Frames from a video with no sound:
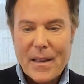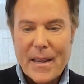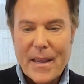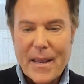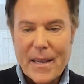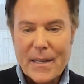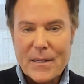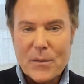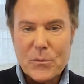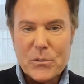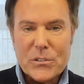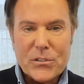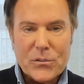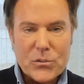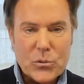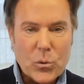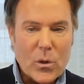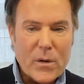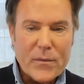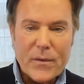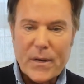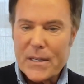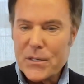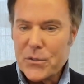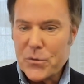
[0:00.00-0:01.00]
And it was a
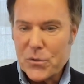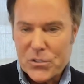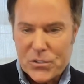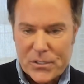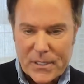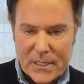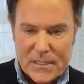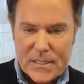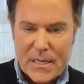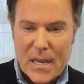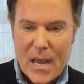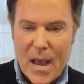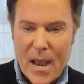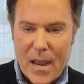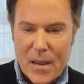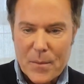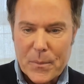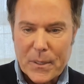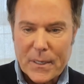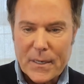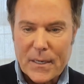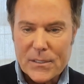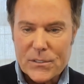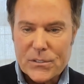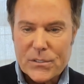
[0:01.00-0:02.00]
sort of an interesting
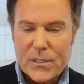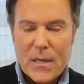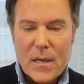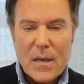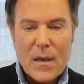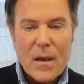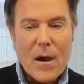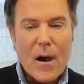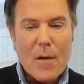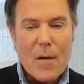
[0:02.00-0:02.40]
time because